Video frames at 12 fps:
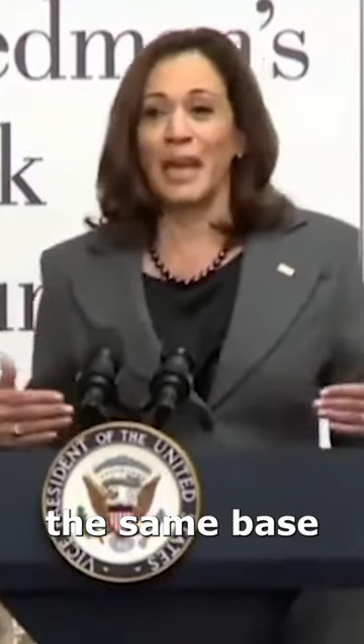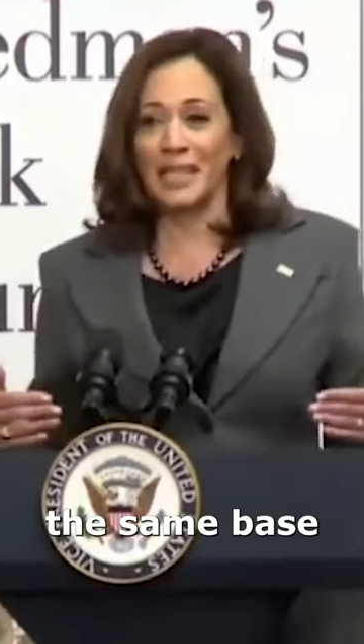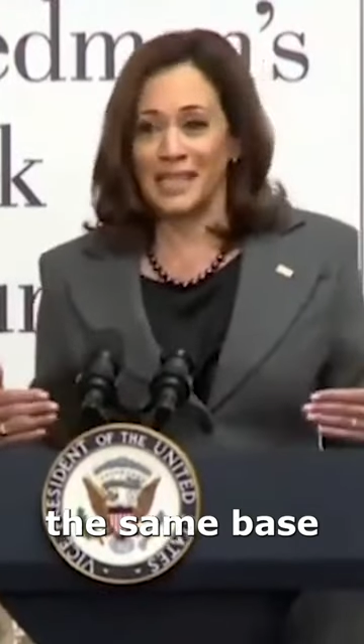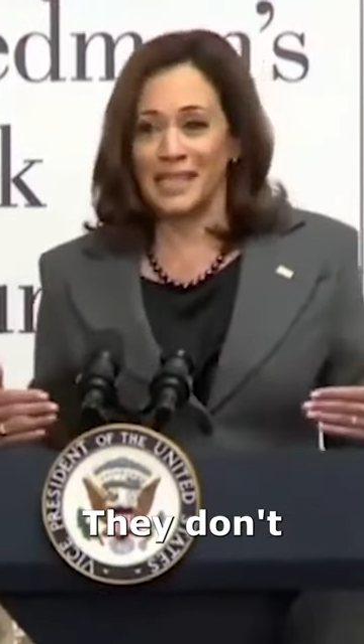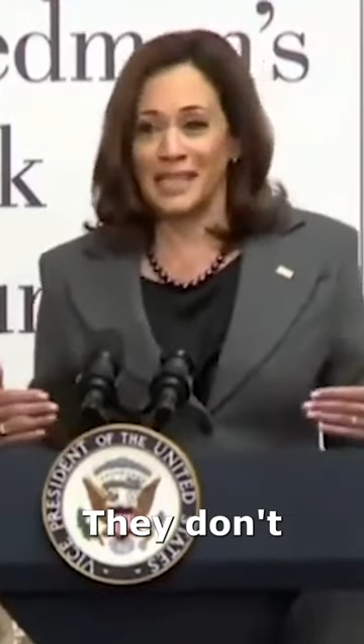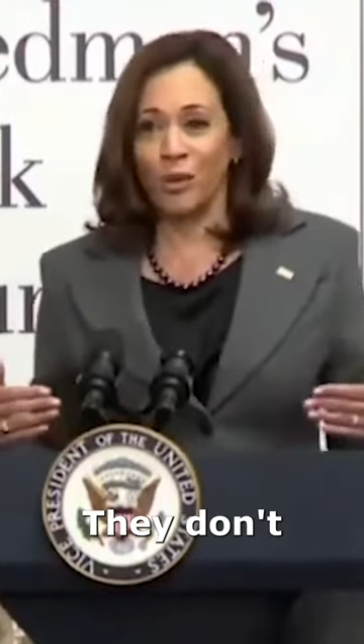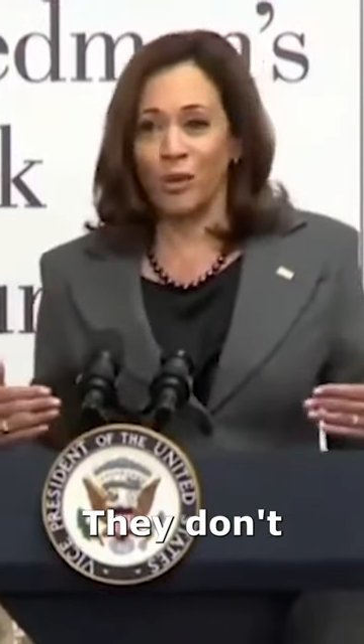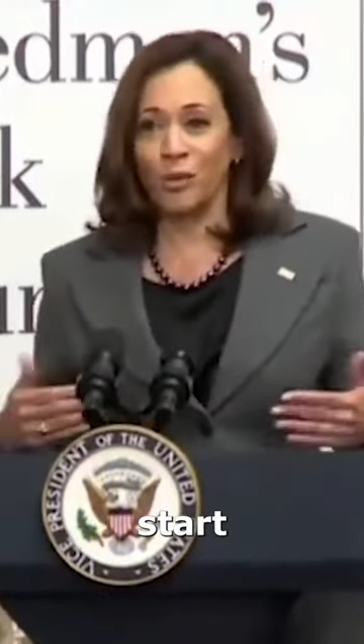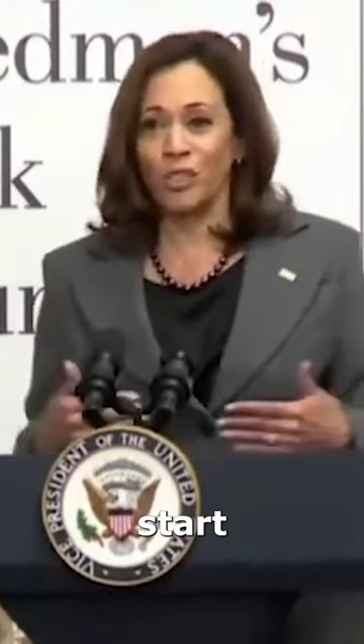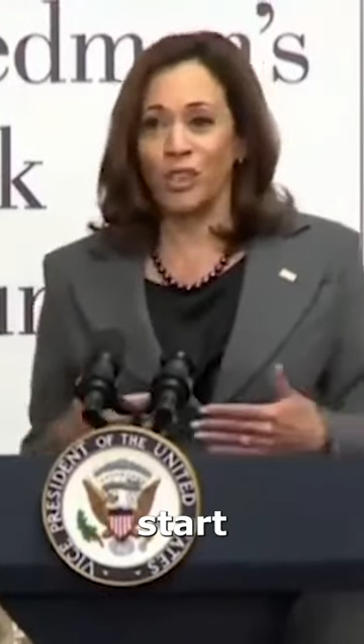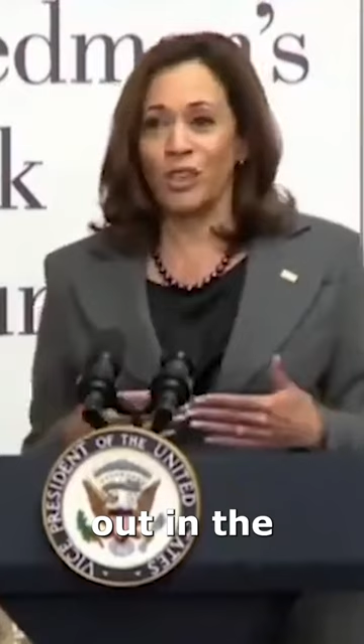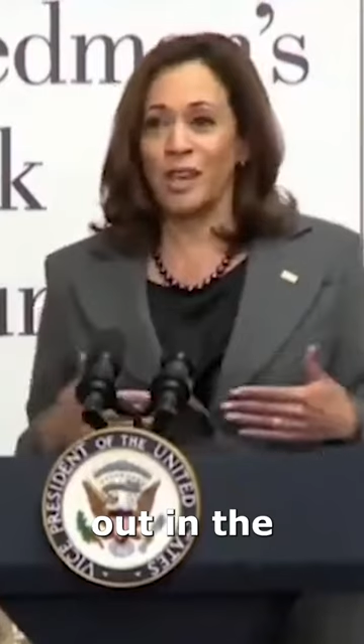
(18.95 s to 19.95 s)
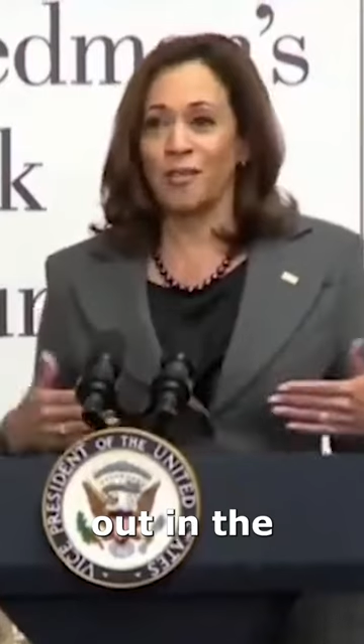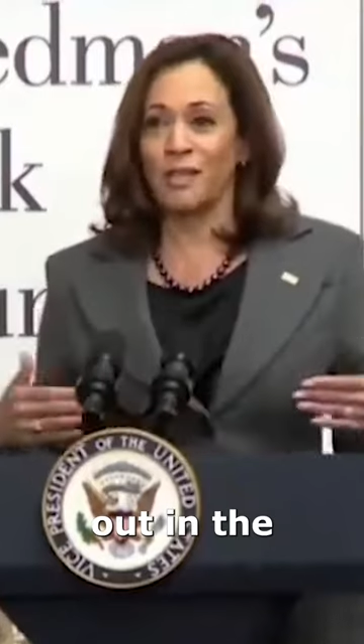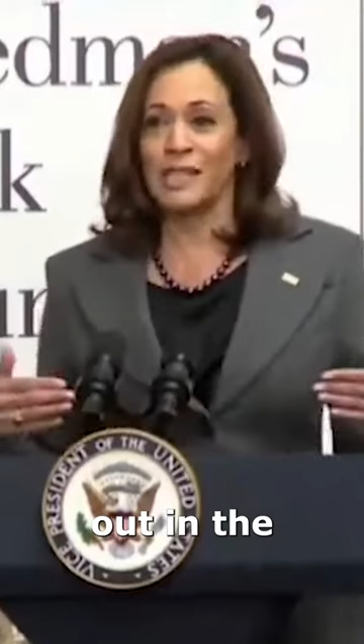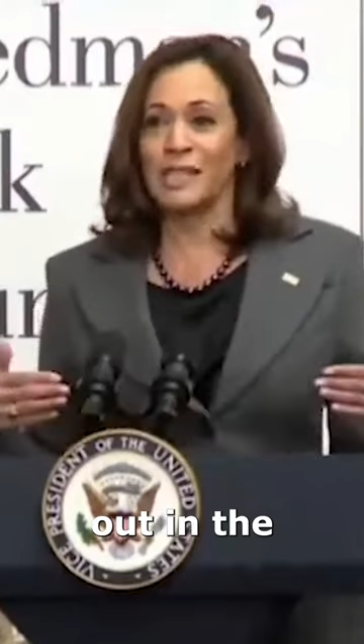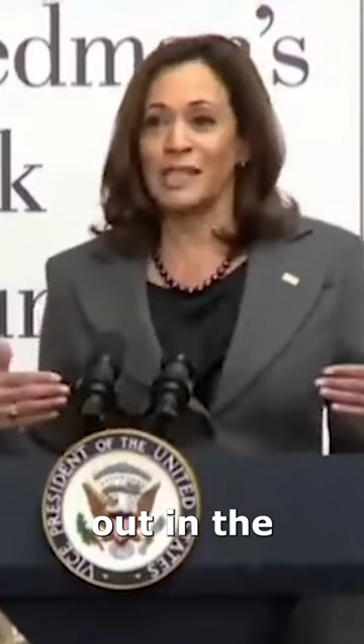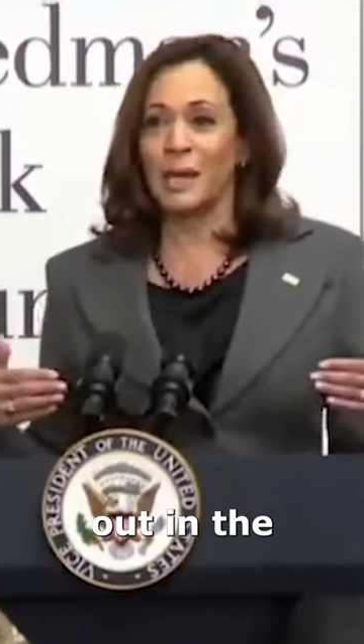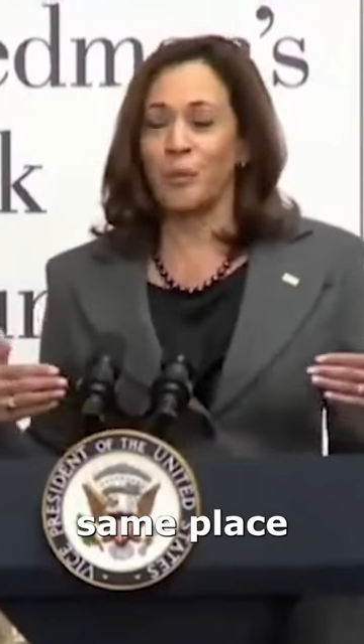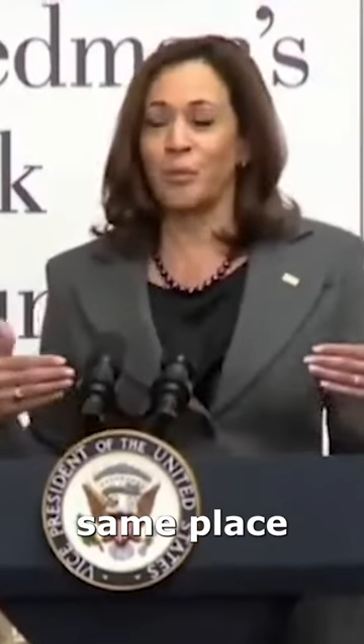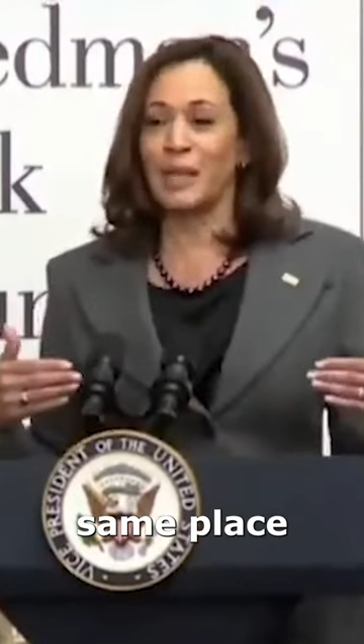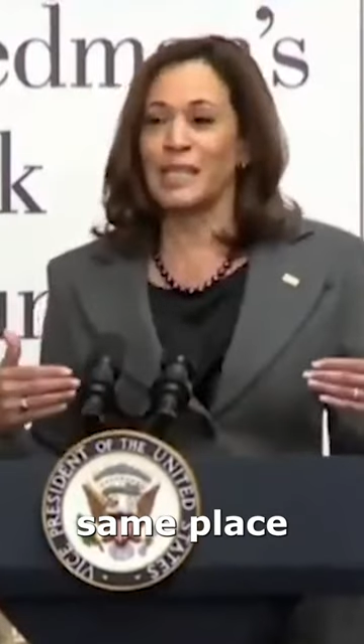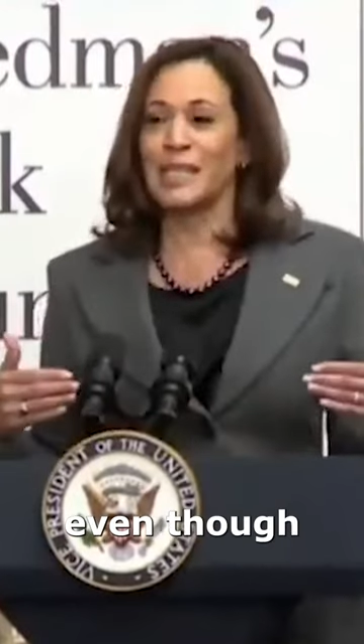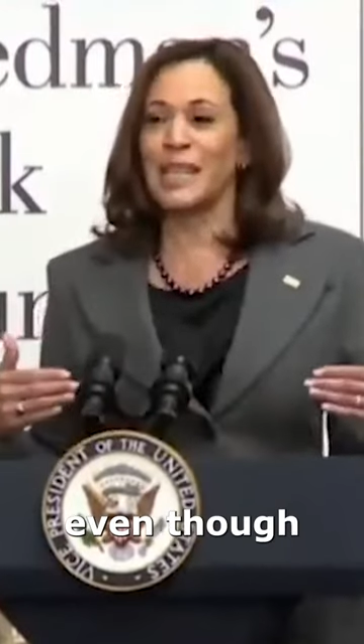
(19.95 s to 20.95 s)
They don't start out in the same
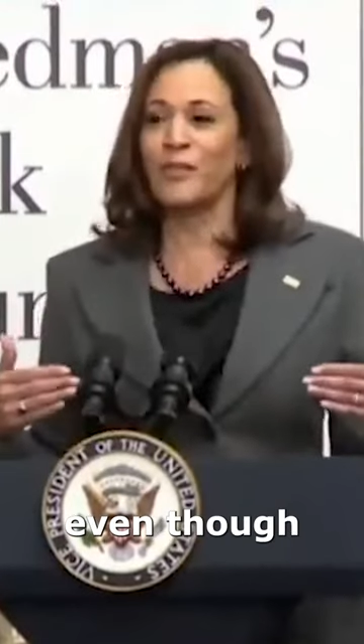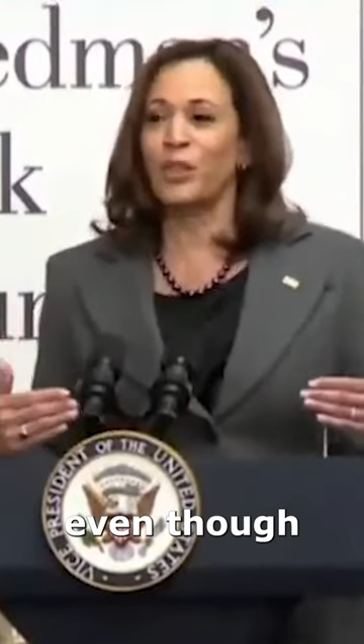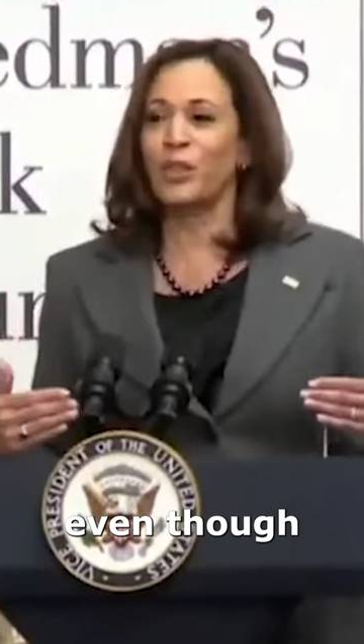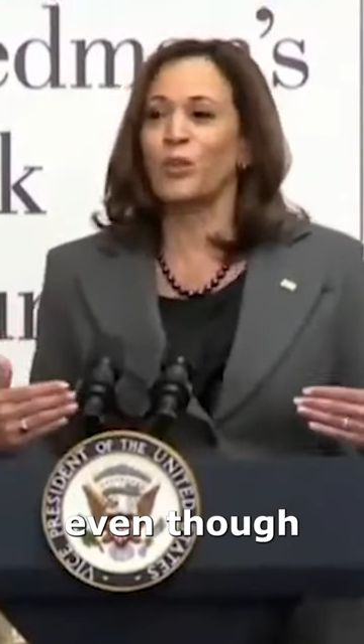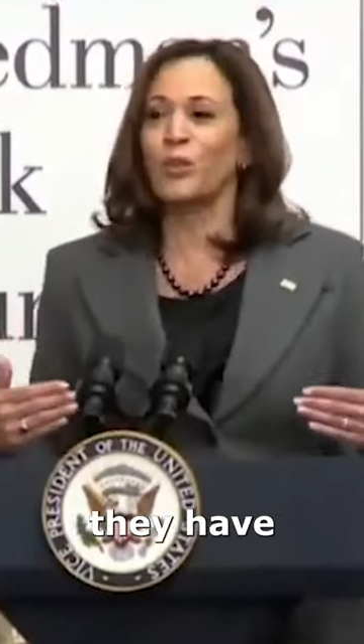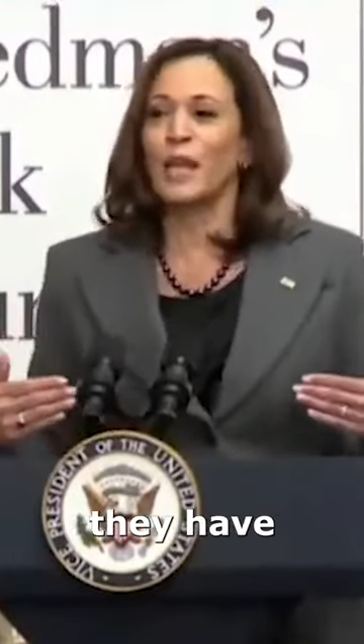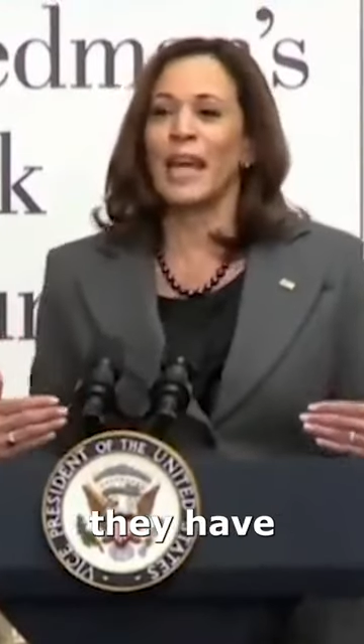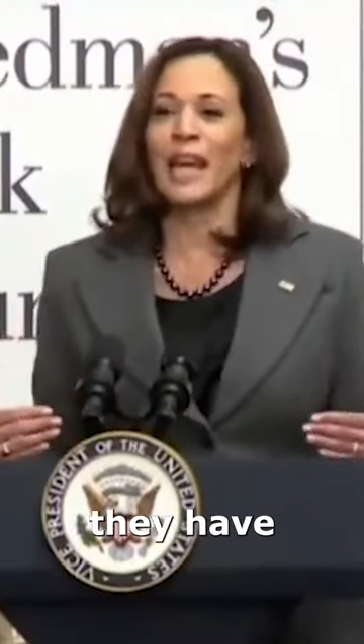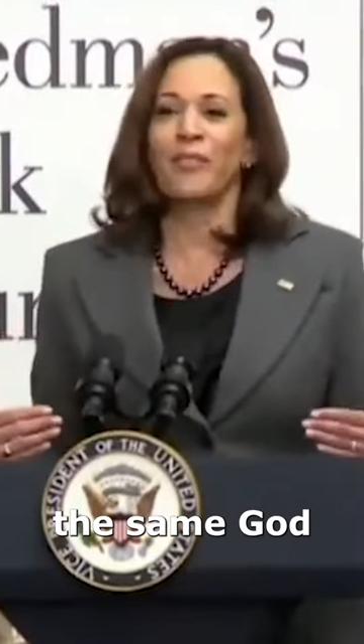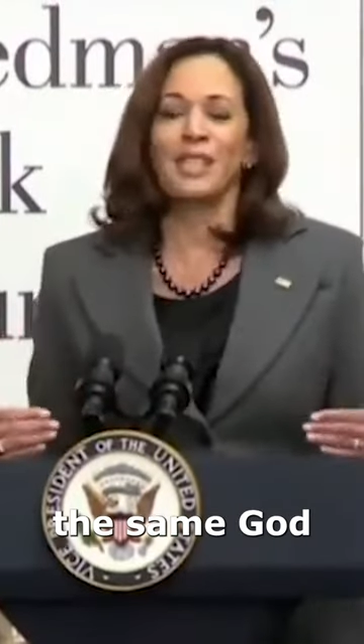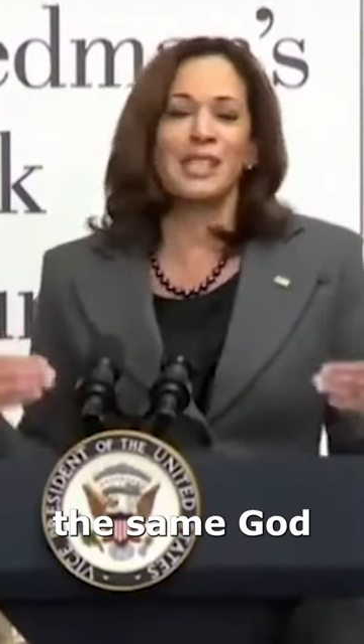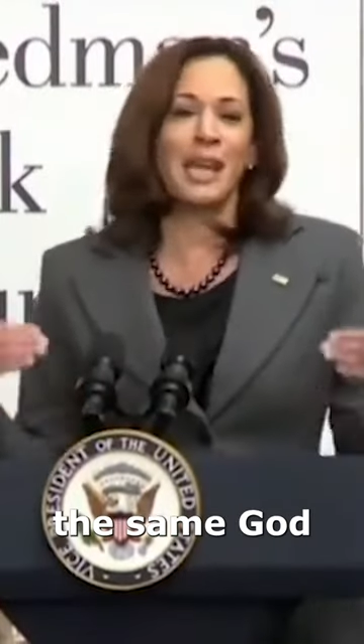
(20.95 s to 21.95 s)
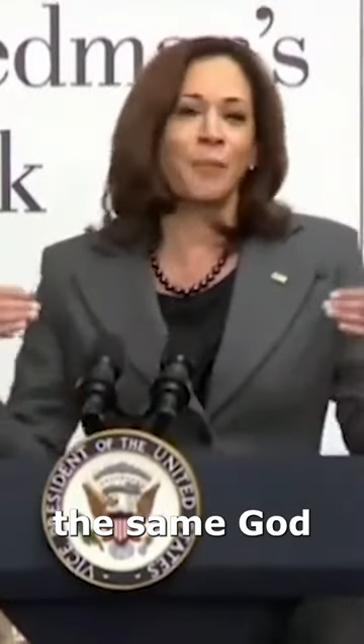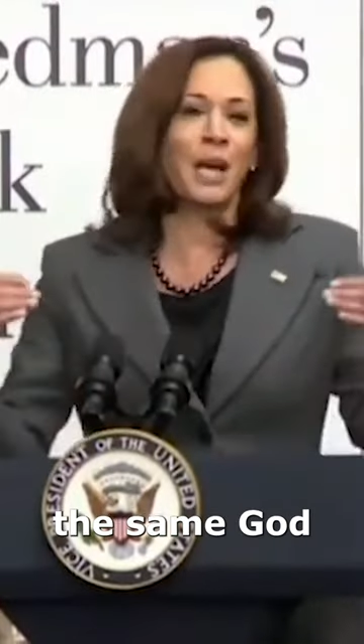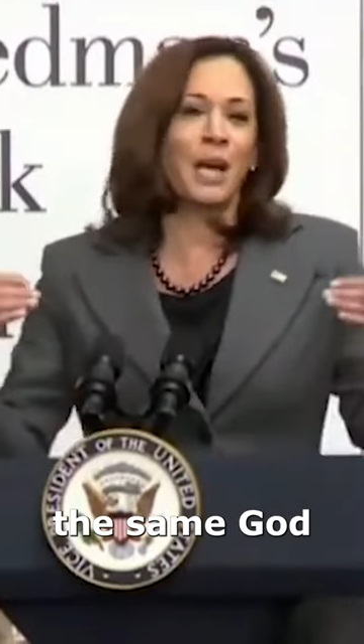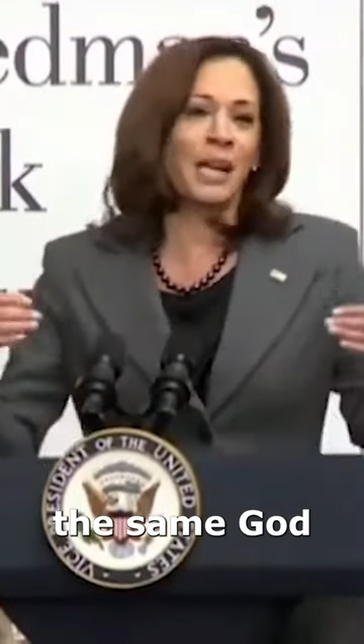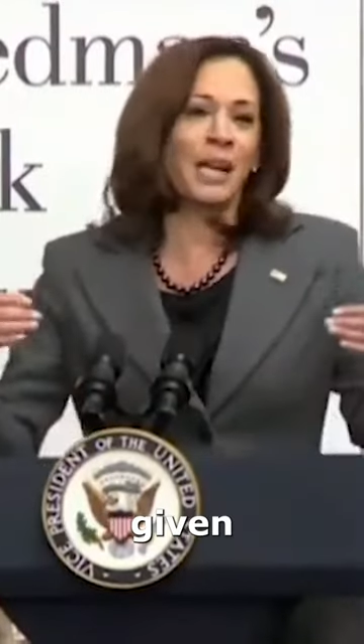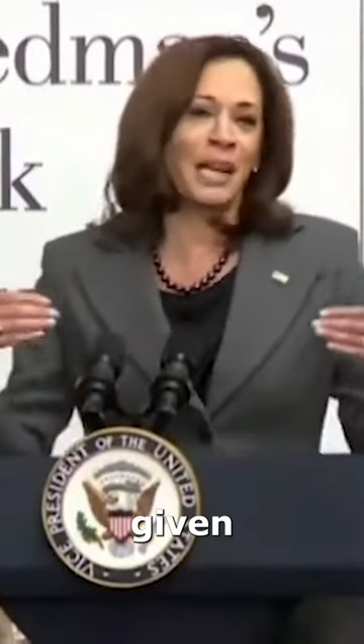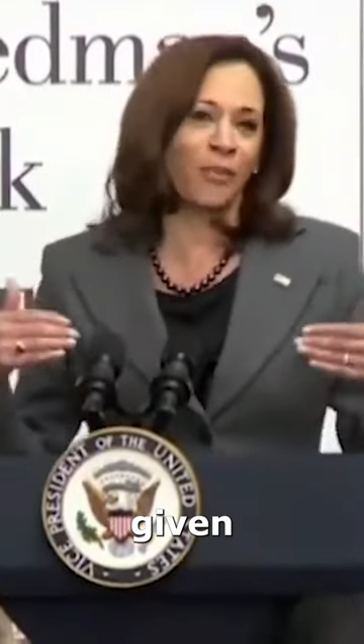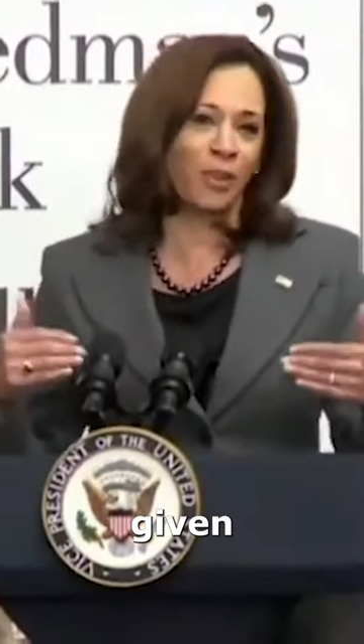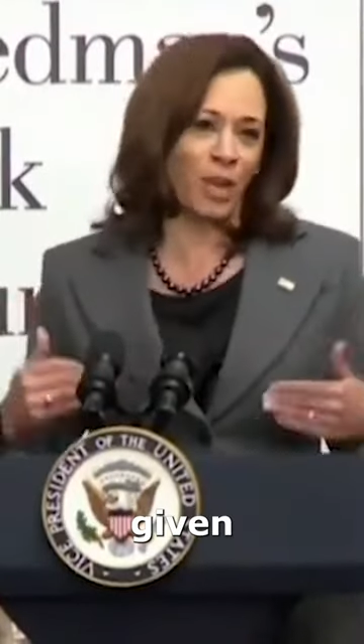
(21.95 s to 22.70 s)
place, even though they have the same God given